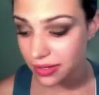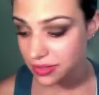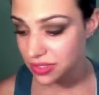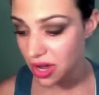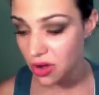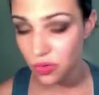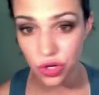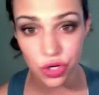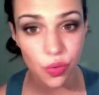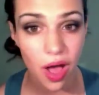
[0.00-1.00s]
So
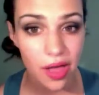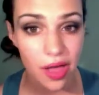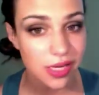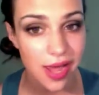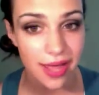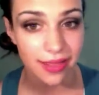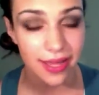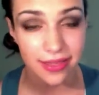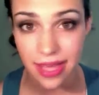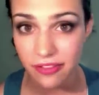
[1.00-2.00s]
good quality. I
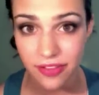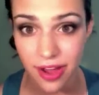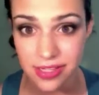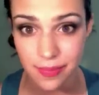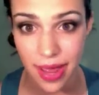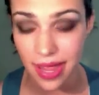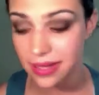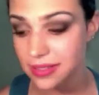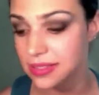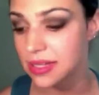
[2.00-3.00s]
like the e.l.f.
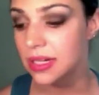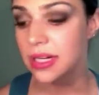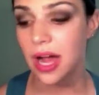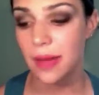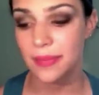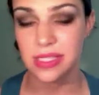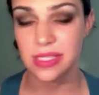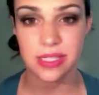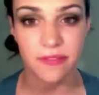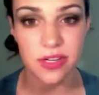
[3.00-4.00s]
Cosmetics. This
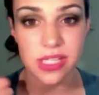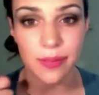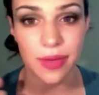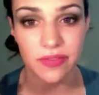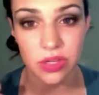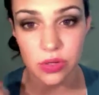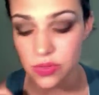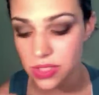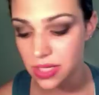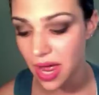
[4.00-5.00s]
is the first time I've
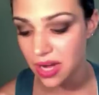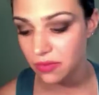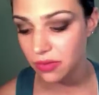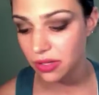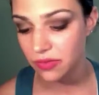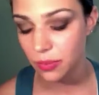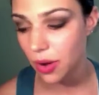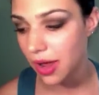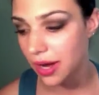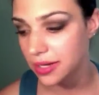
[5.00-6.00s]
used any really of the
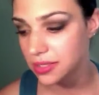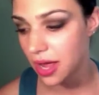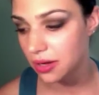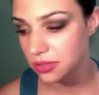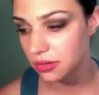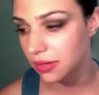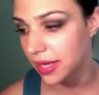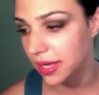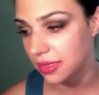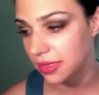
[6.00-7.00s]
products. I also
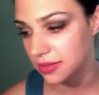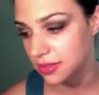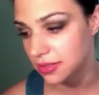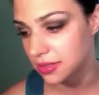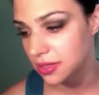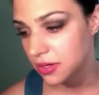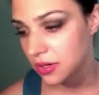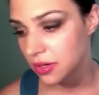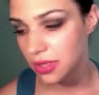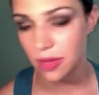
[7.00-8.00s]
like this,
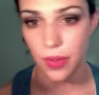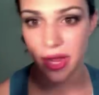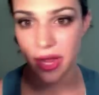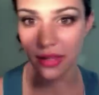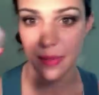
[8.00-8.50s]
the Pink